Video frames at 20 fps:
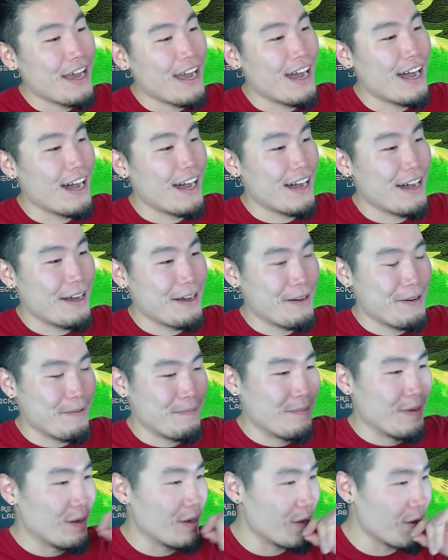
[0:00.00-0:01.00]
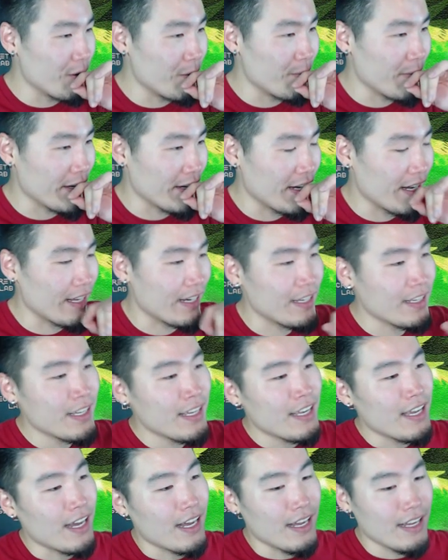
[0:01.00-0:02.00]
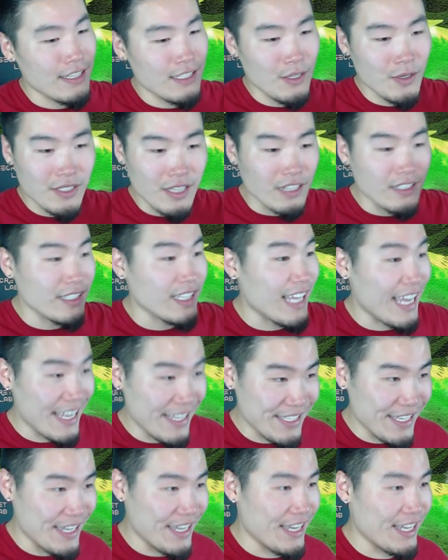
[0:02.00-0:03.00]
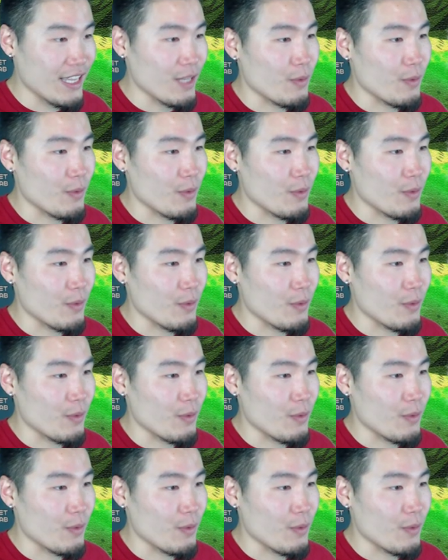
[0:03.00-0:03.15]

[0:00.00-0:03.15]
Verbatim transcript: Um, oh my god. Uh, so it starts on the 18th.